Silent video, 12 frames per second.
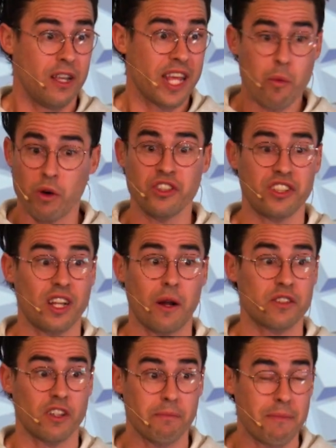It wasn't until I
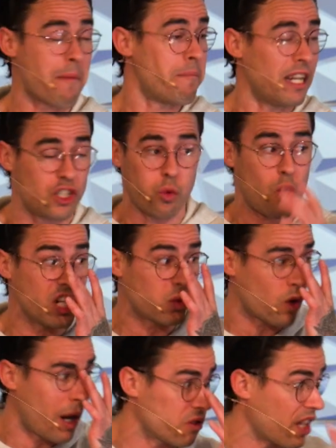was in my mid 20s
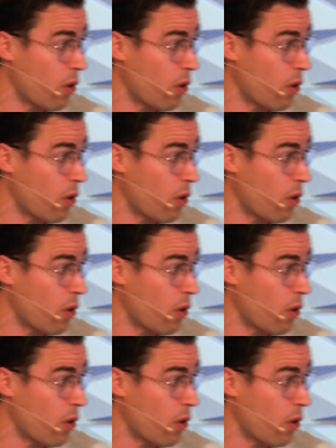where I was